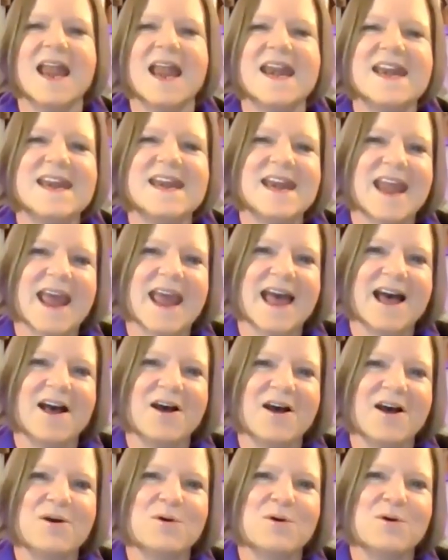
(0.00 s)

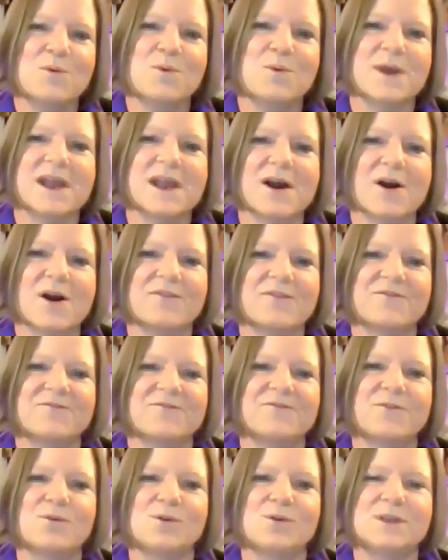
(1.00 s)
Now we are
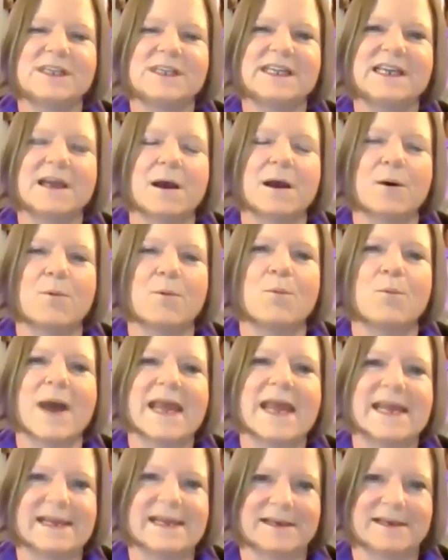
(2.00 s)
fully
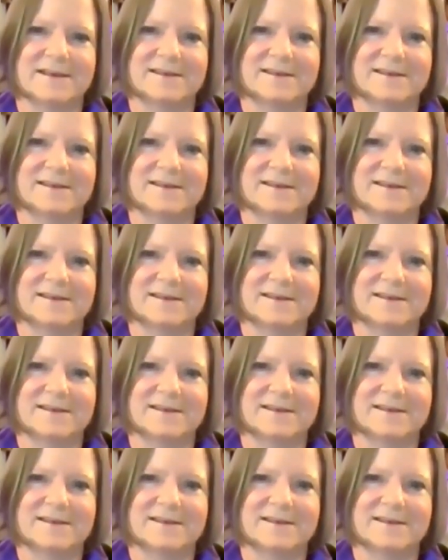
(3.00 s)
awake